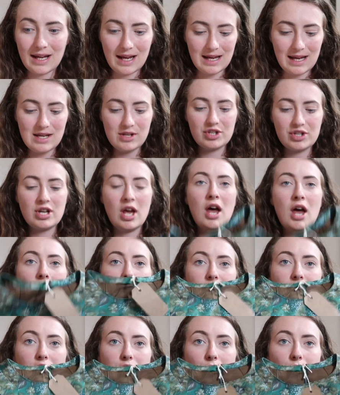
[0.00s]
each,
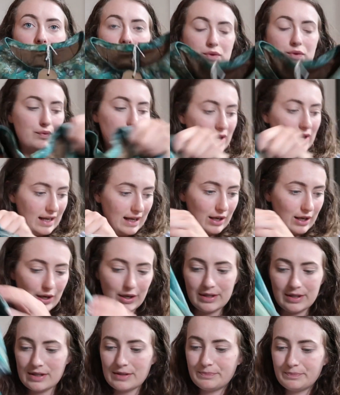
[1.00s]
which I thought was really
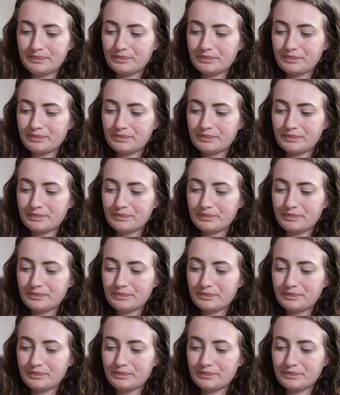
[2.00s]
good.